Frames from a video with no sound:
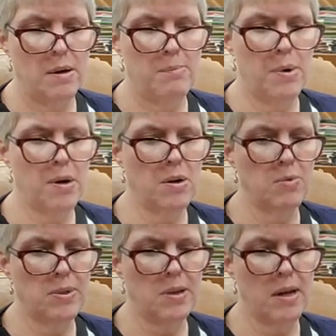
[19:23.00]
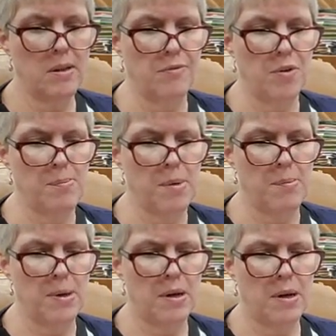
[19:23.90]
Parker was silent for a
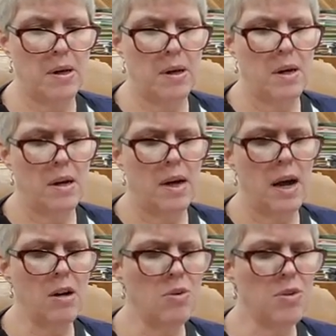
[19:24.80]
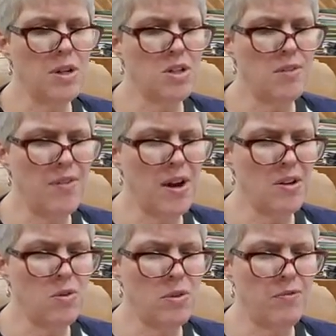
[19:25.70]
moment. How do you think she found
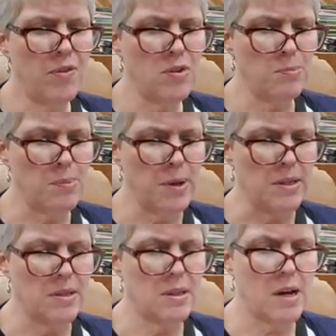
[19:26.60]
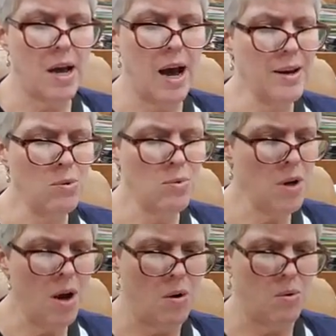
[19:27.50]
you in the first place? I don't
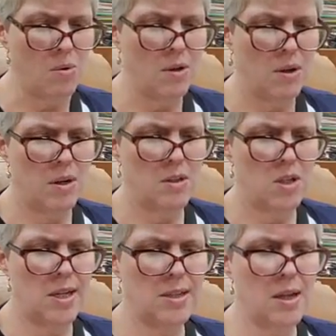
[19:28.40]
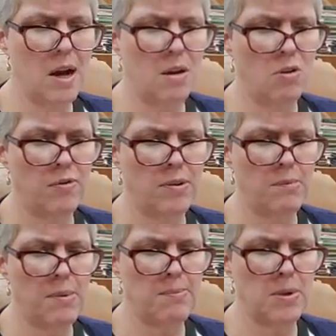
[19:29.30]
know. Chase had gone over the
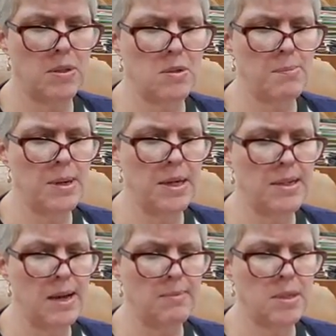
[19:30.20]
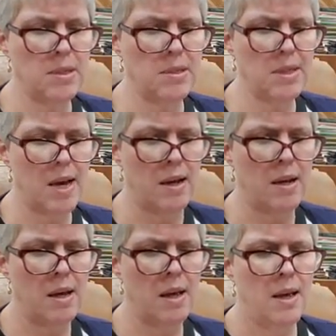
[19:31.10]
memory so many times in his head
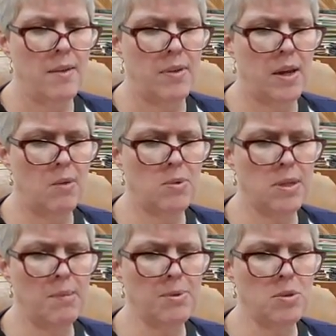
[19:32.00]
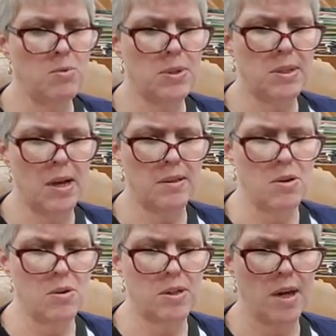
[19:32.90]
that he was able to recite
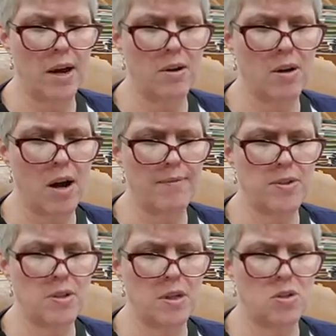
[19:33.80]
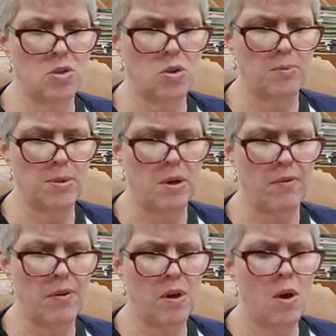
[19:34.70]
their entire conversation to himself.
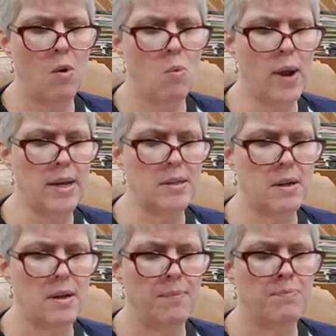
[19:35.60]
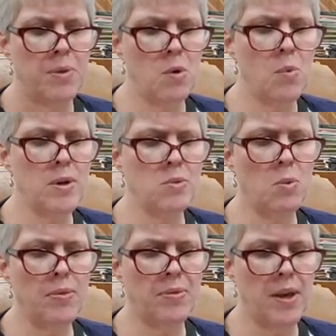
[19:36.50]
Wait, there was
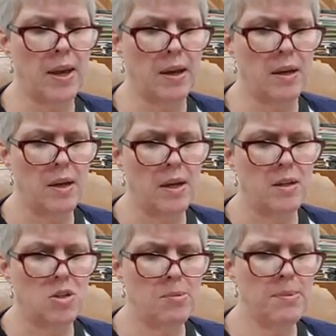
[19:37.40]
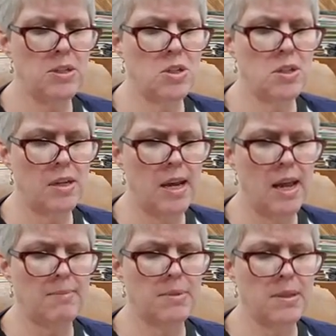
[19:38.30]
one thing. She mentioned a
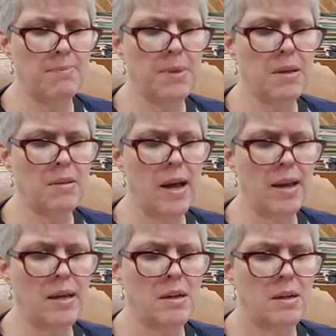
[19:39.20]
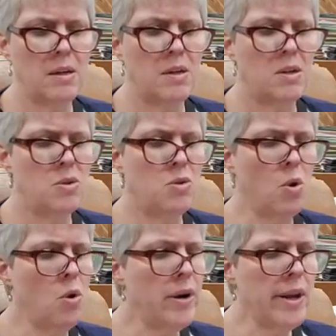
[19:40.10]
name, something like,
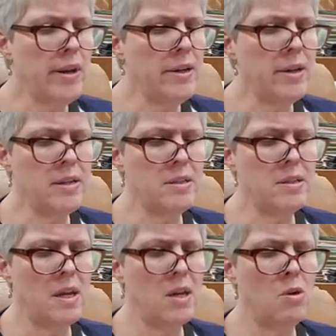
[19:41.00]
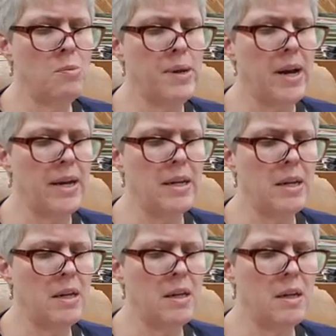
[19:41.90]
Doran didn't see you, but I
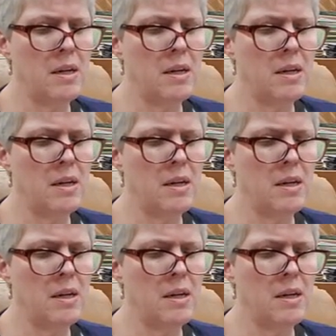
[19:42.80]
did.